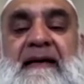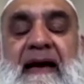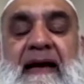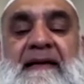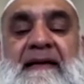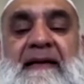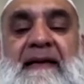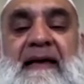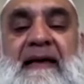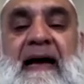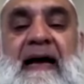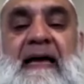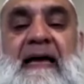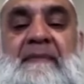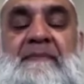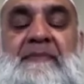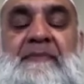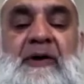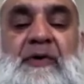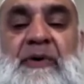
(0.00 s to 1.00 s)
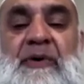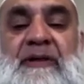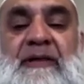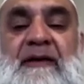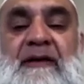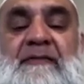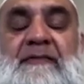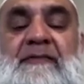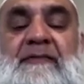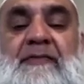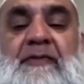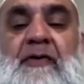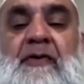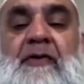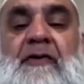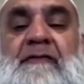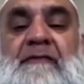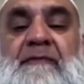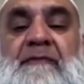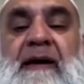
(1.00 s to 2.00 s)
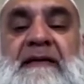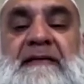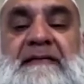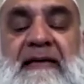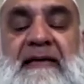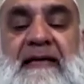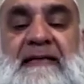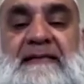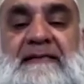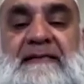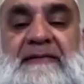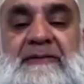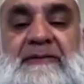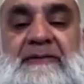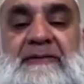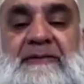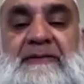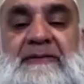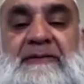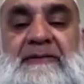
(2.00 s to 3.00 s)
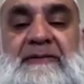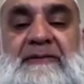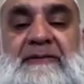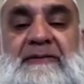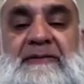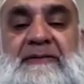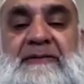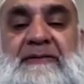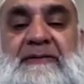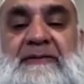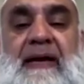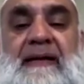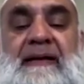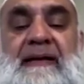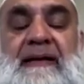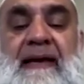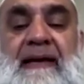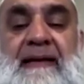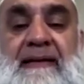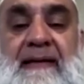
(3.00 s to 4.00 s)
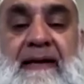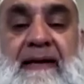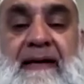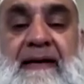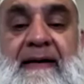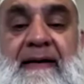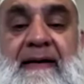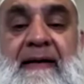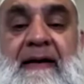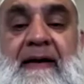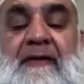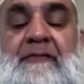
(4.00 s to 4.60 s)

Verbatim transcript: Gandhi, I am bequeathing four of my sons to join you in India